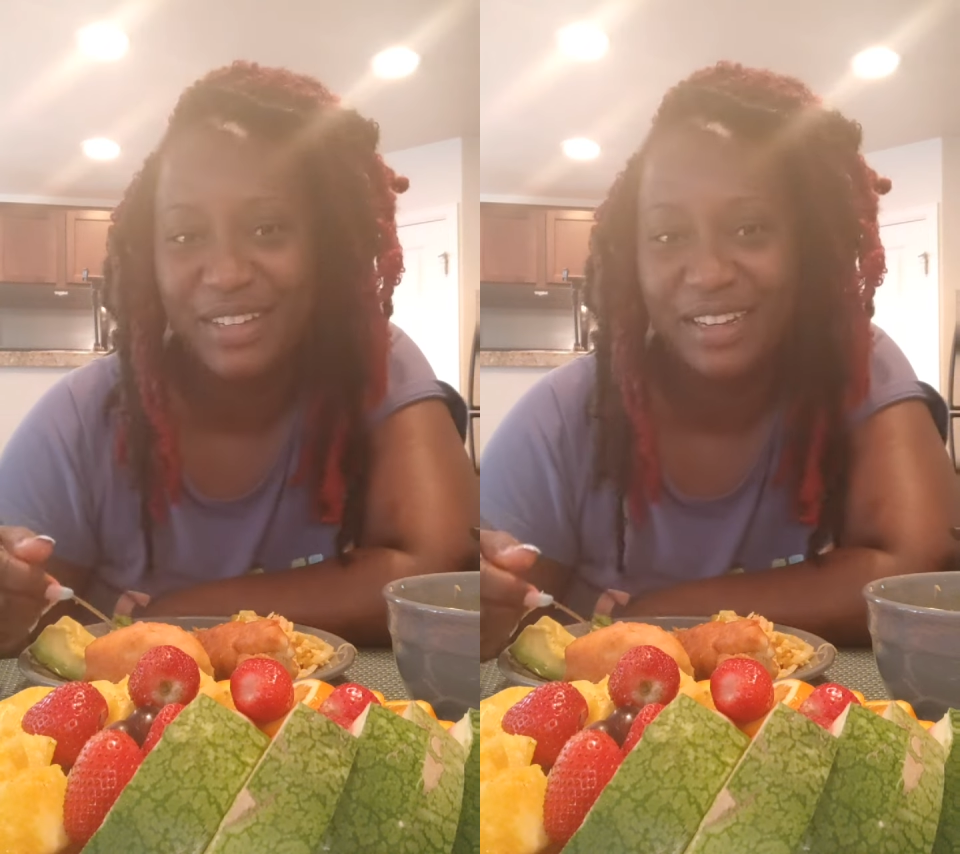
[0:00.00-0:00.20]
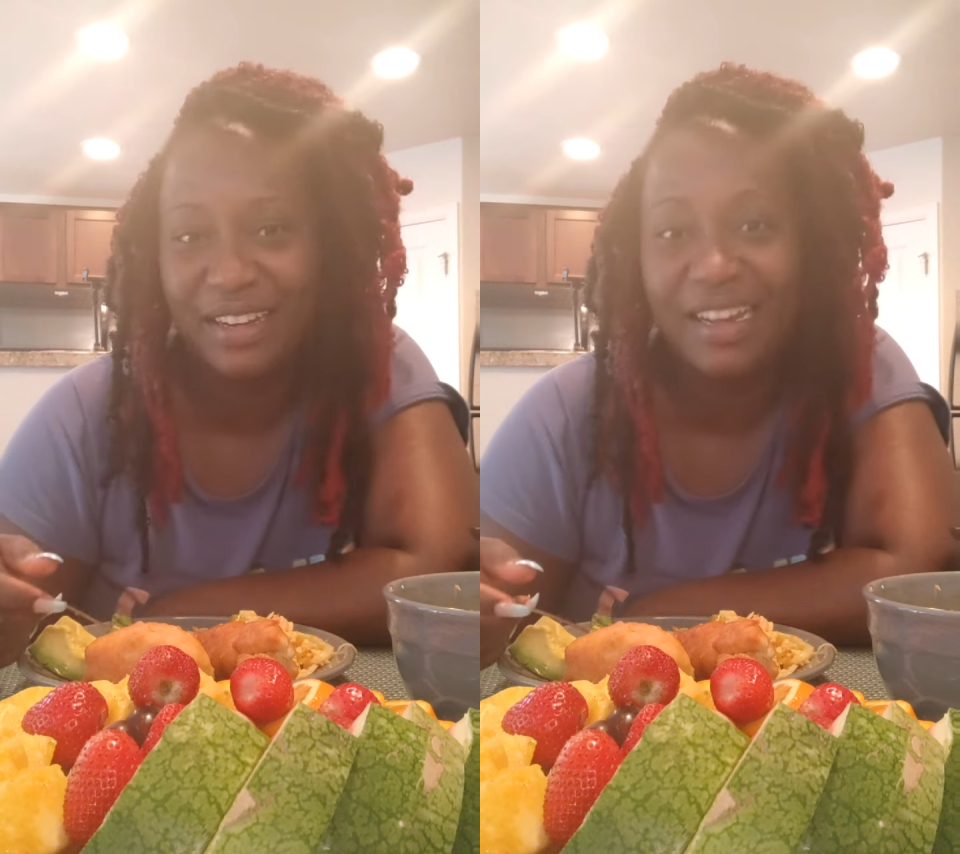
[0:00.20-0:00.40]

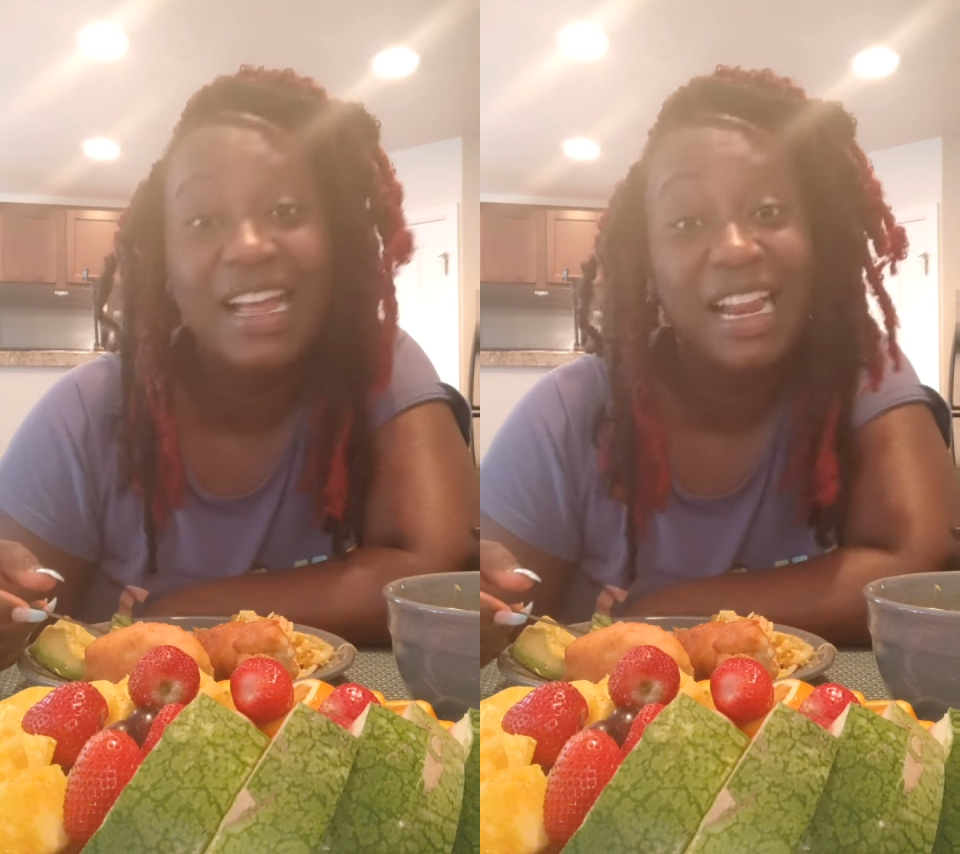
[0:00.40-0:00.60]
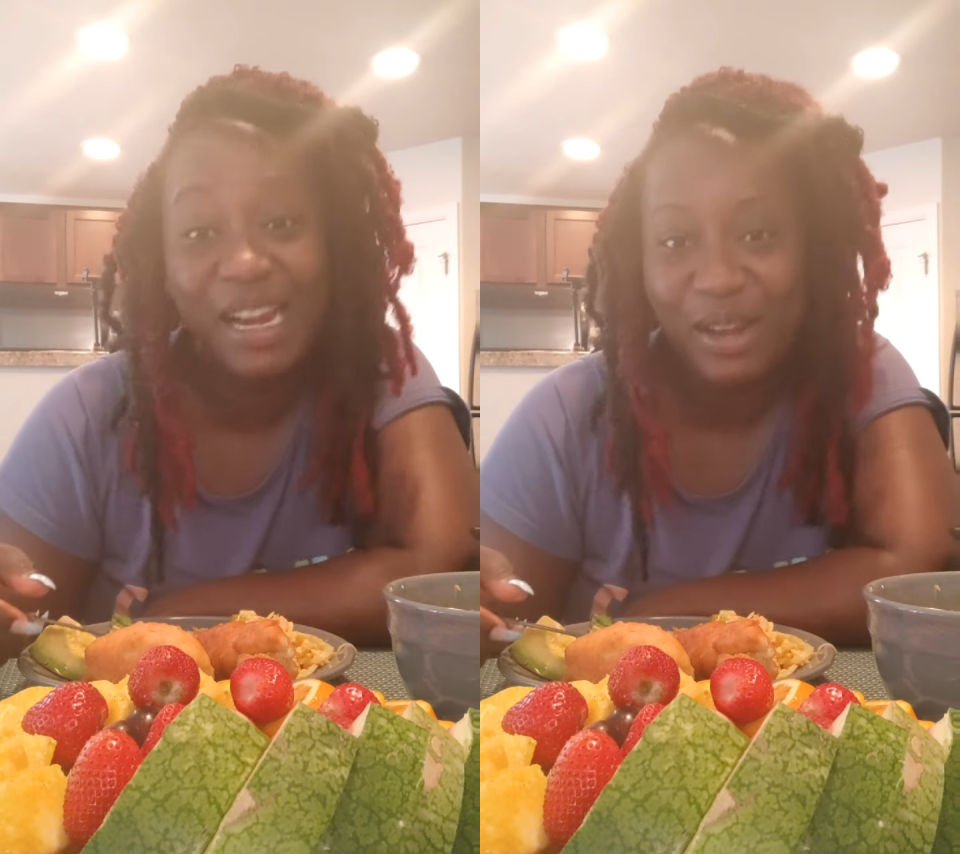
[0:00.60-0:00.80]
out there.
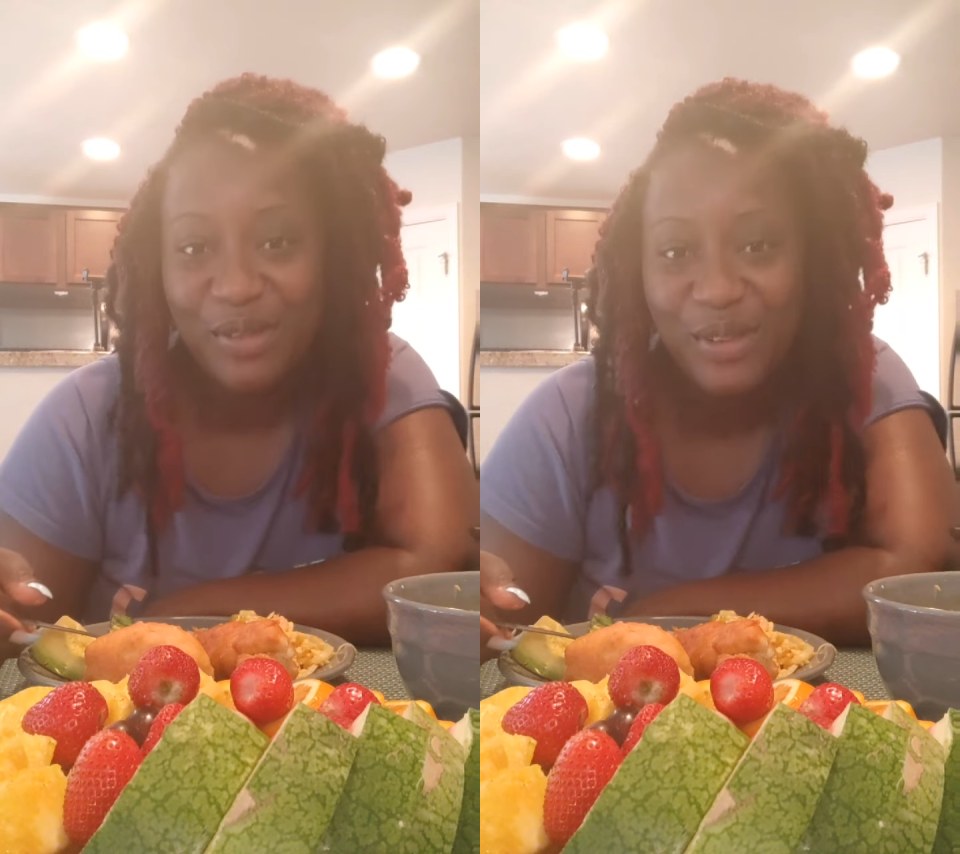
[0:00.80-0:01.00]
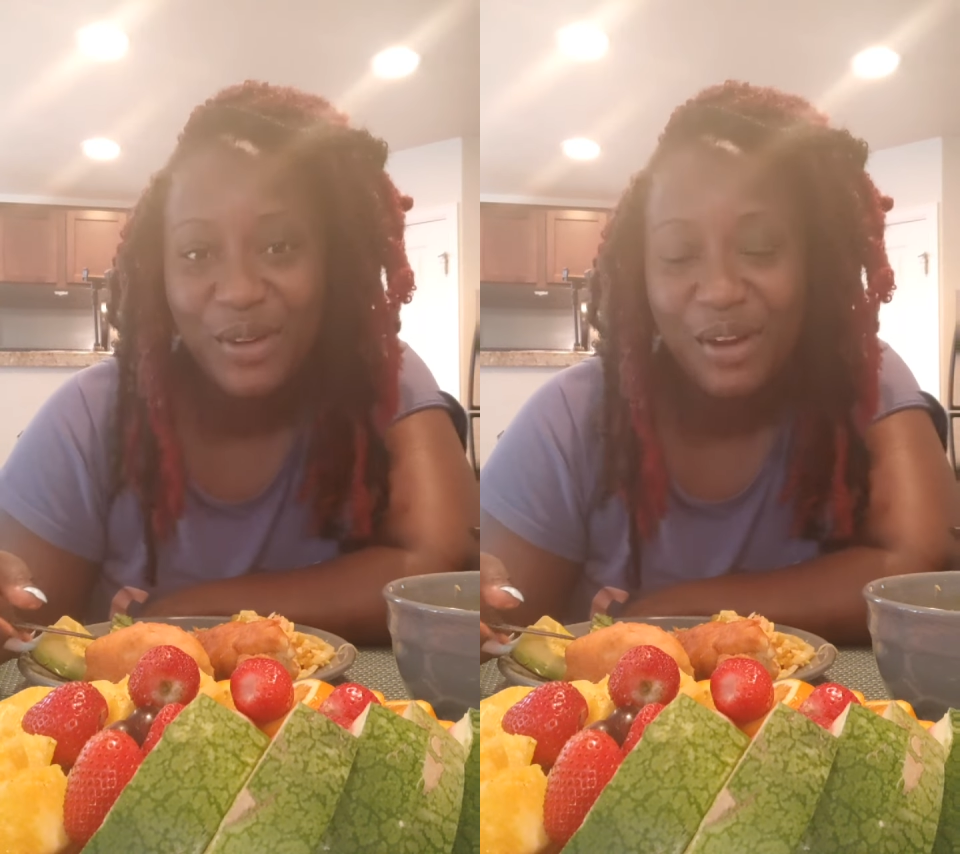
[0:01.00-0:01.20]

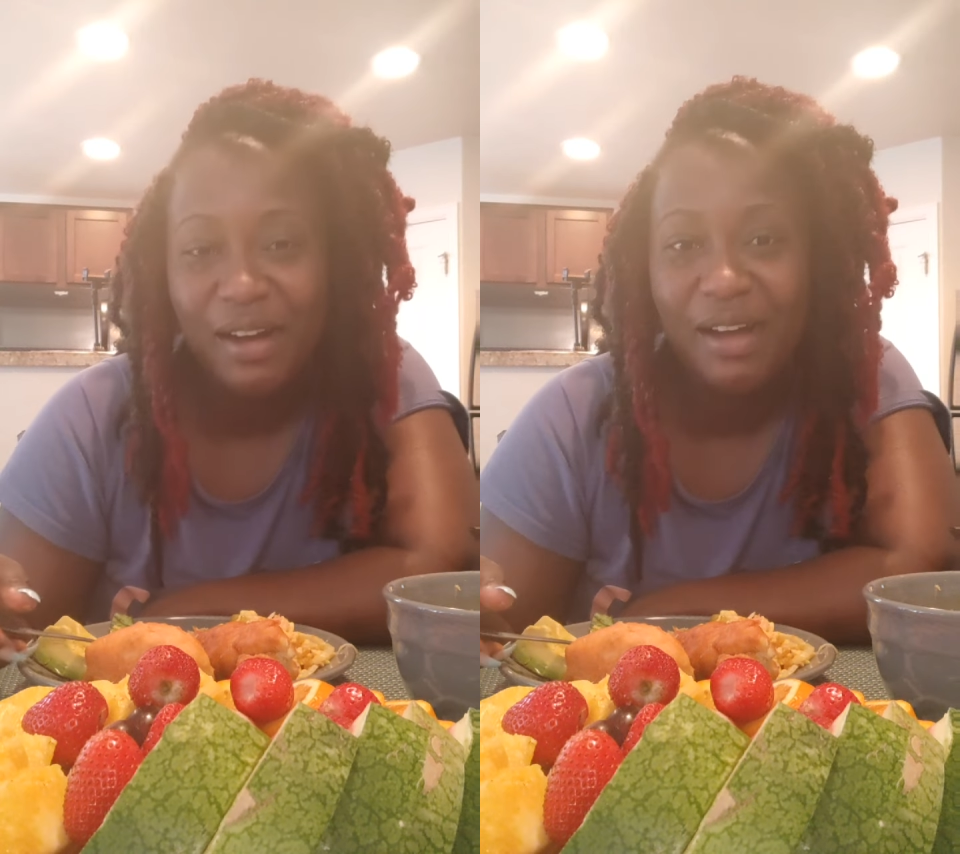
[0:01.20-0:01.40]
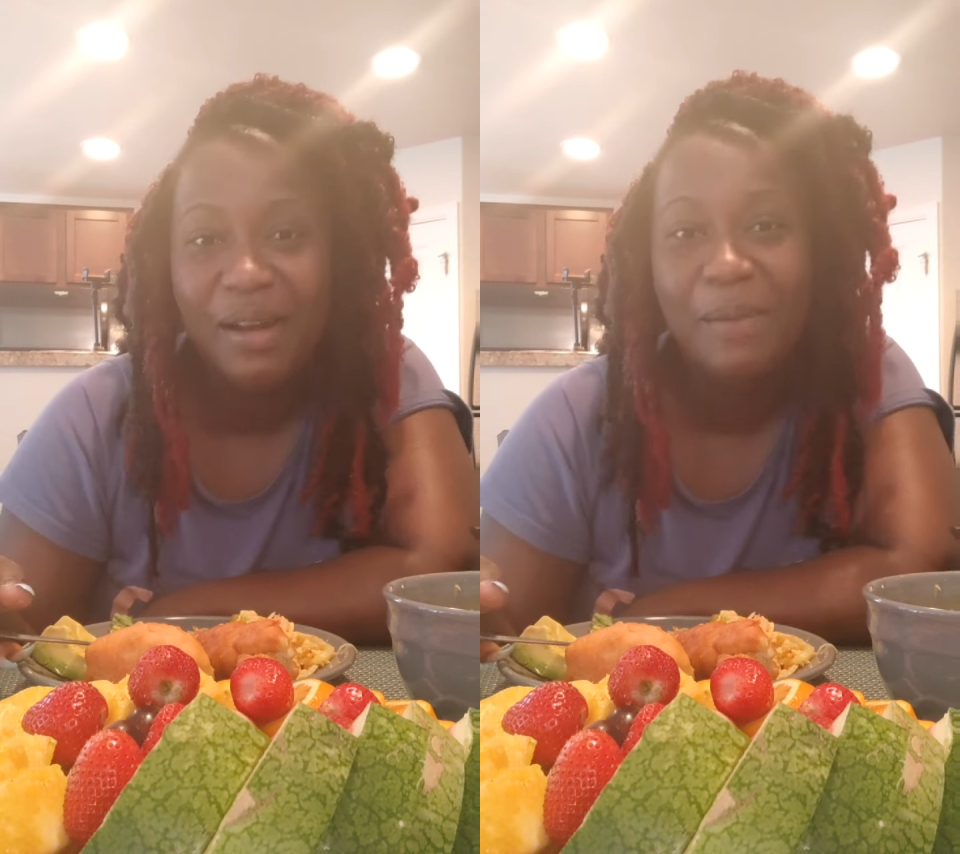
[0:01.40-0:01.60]
Love you
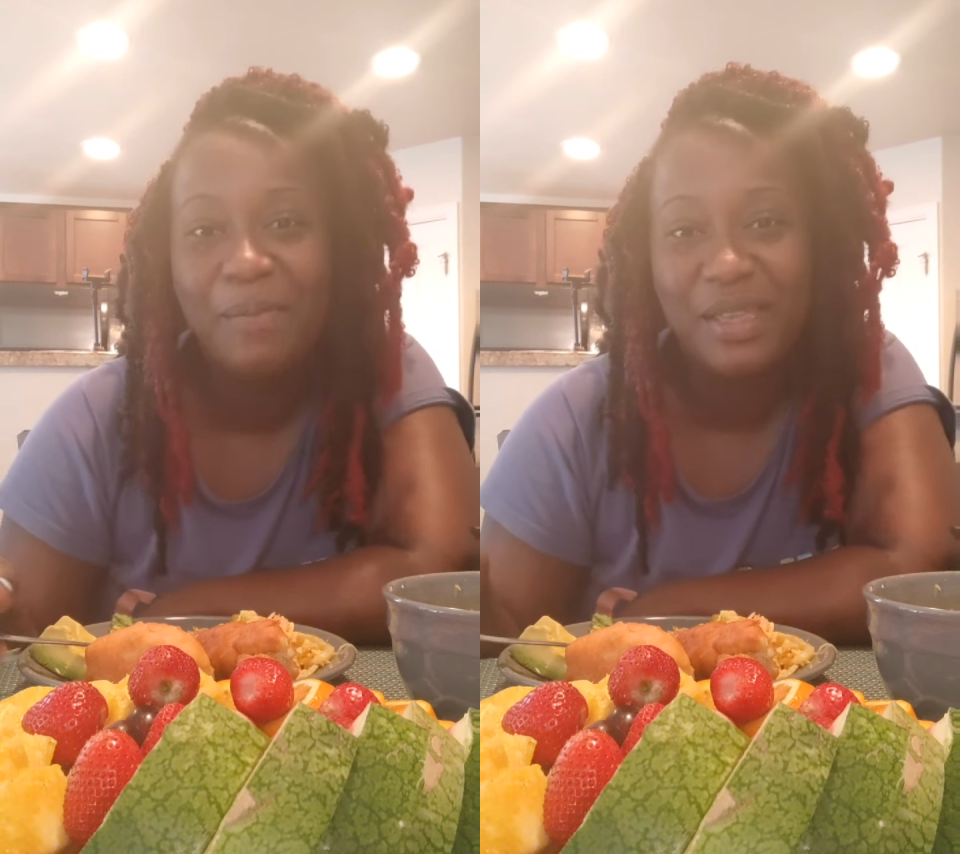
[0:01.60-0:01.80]
all.